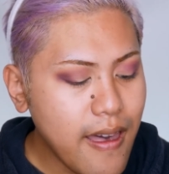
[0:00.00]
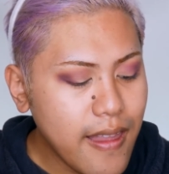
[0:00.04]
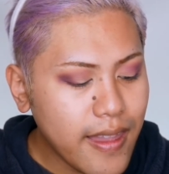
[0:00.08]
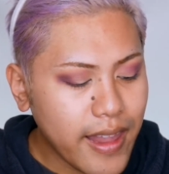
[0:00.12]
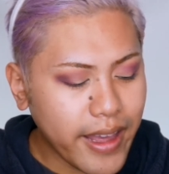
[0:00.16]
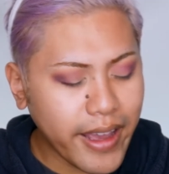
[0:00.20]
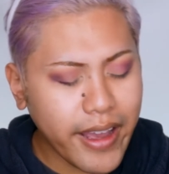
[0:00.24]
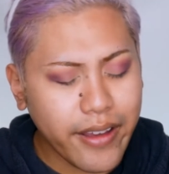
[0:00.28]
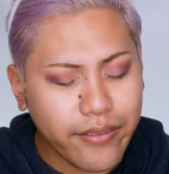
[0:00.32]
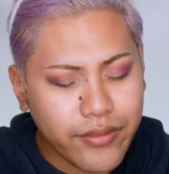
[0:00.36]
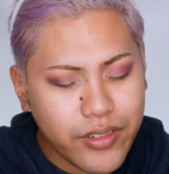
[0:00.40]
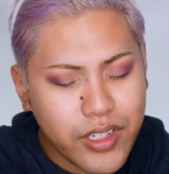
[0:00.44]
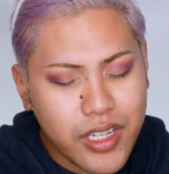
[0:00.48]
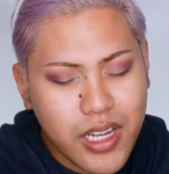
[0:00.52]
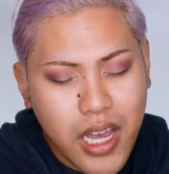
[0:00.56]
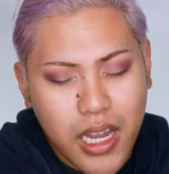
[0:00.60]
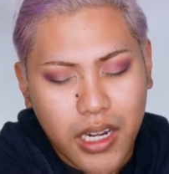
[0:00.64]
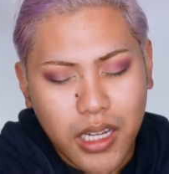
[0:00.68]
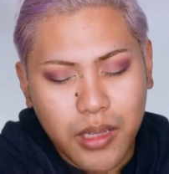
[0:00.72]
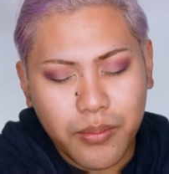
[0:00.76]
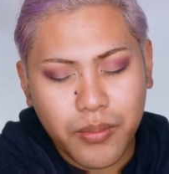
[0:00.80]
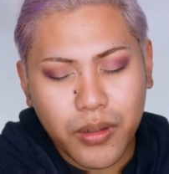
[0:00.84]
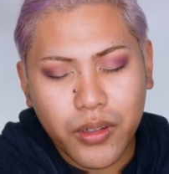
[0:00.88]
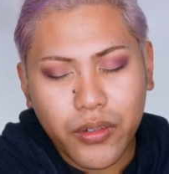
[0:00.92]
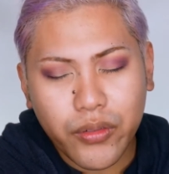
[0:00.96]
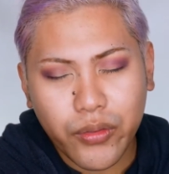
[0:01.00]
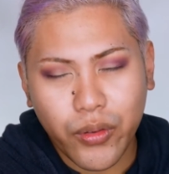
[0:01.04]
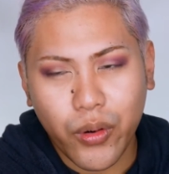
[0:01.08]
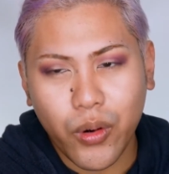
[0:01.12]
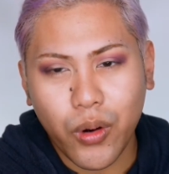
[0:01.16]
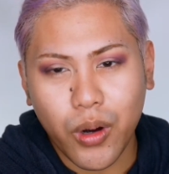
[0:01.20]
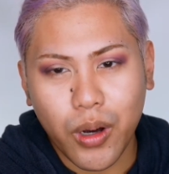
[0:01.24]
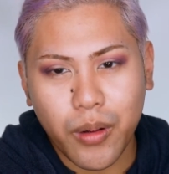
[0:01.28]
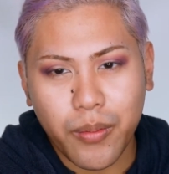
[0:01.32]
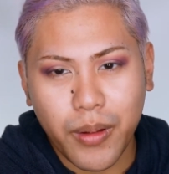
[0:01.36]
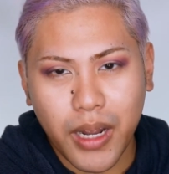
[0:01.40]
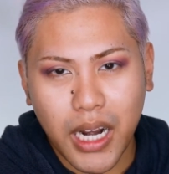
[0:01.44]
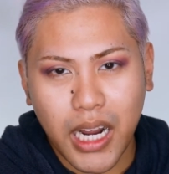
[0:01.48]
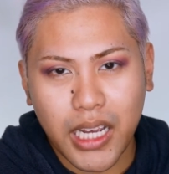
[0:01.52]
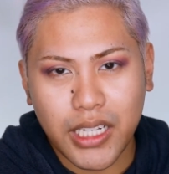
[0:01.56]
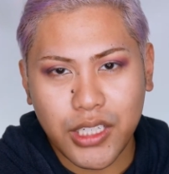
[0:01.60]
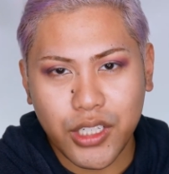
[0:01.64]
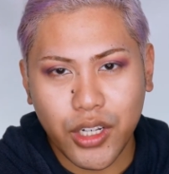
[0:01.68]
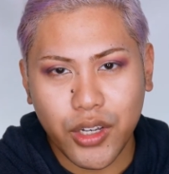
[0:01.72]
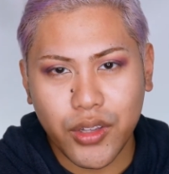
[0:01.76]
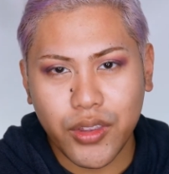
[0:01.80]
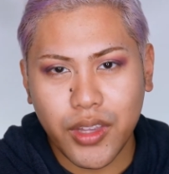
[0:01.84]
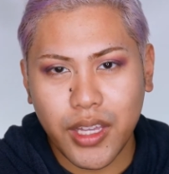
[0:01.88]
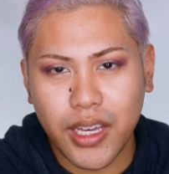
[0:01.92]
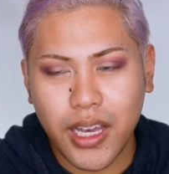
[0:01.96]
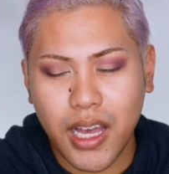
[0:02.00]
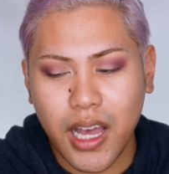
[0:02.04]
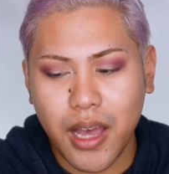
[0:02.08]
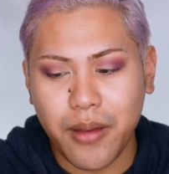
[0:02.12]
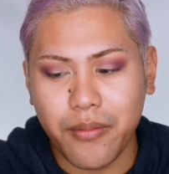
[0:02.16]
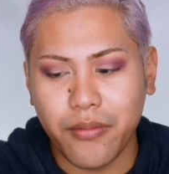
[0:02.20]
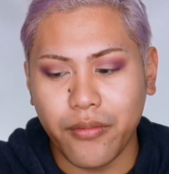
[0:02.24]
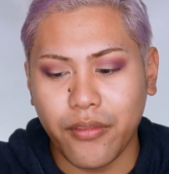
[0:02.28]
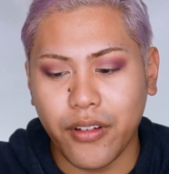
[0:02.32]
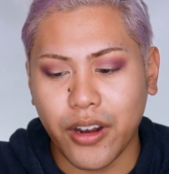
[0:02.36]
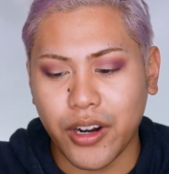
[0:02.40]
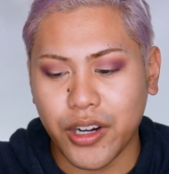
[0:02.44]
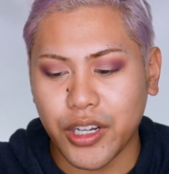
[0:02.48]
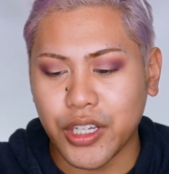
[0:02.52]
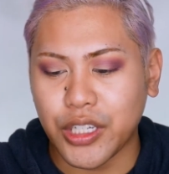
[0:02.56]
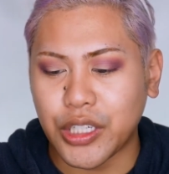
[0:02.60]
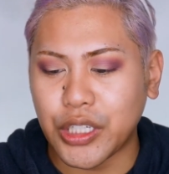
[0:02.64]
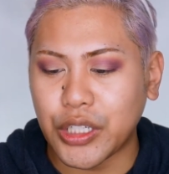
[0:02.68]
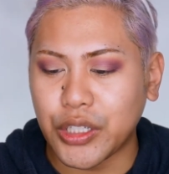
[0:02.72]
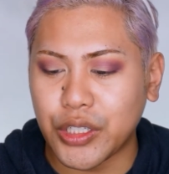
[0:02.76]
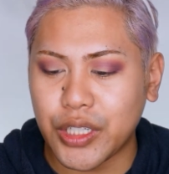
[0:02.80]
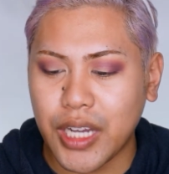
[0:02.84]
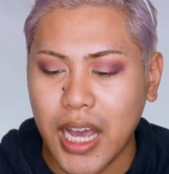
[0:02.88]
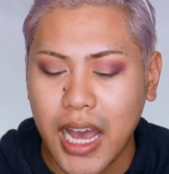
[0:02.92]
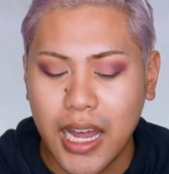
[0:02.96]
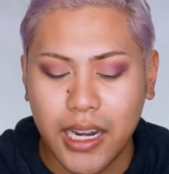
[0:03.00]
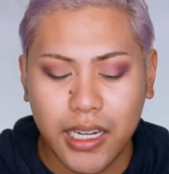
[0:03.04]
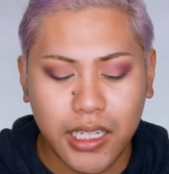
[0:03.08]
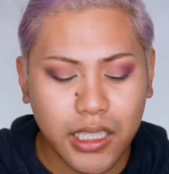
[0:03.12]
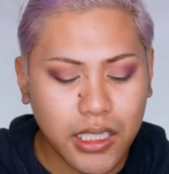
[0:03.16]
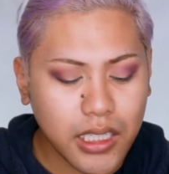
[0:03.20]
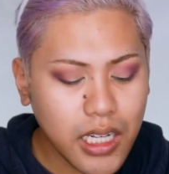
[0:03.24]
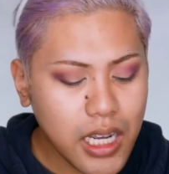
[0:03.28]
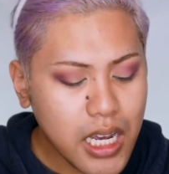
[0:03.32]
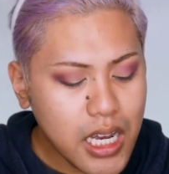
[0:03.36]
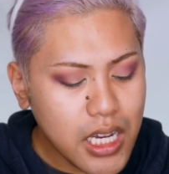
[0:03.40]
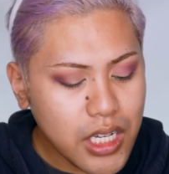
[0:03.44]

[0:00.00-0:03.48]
Like I've done it before, but I don't think I'm very good at it.